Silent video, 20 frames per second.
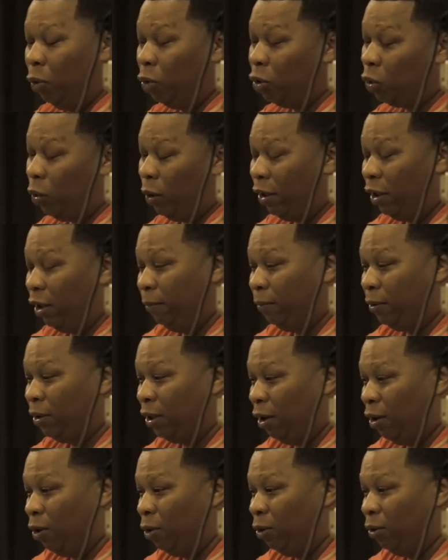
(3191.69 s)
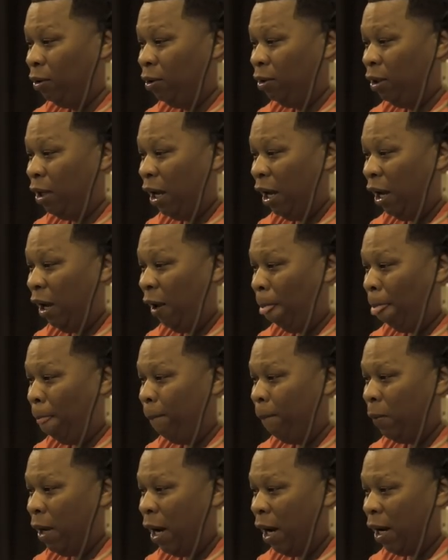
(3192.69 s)
it was one of them songs that
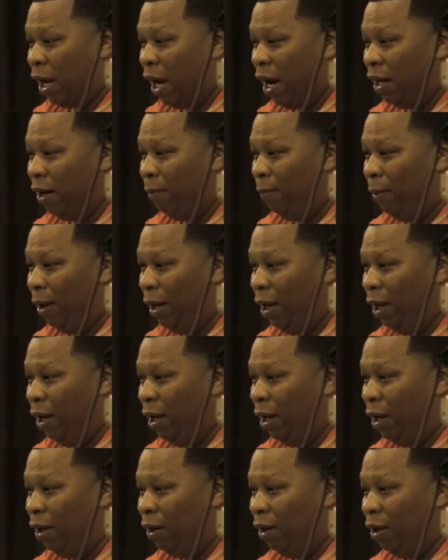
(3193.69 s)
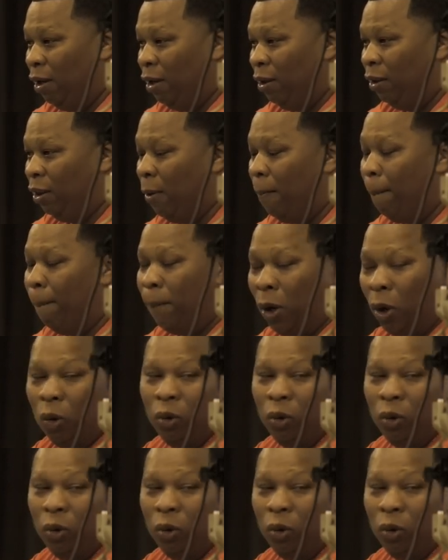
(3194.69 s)
I kind of made the